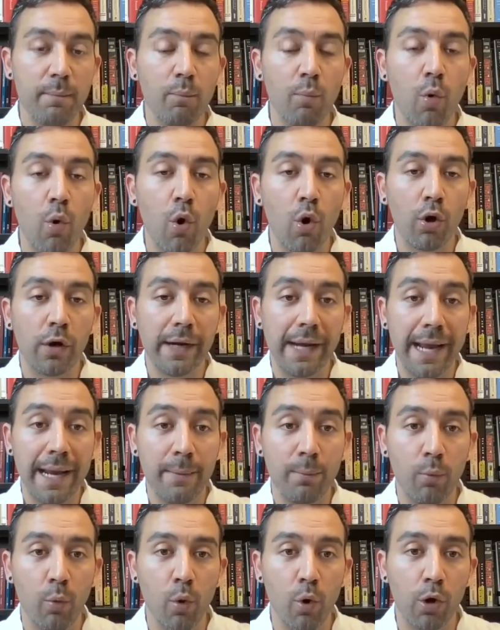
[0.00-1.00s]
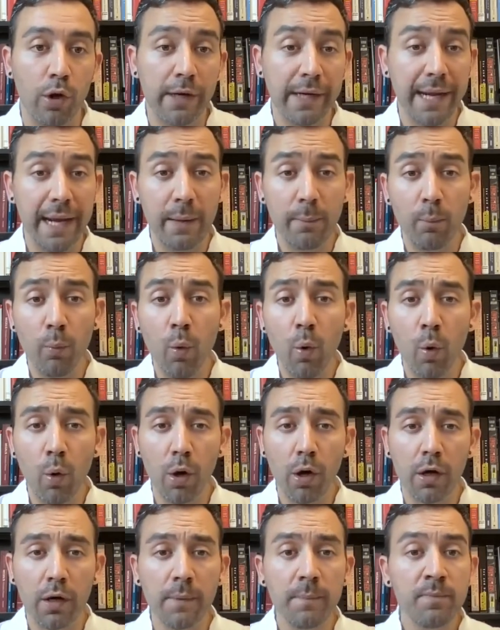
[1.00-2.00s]
more and more and
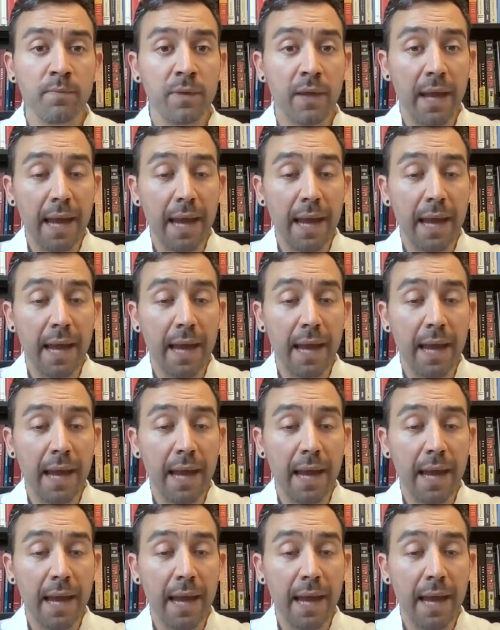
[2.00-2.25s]
more.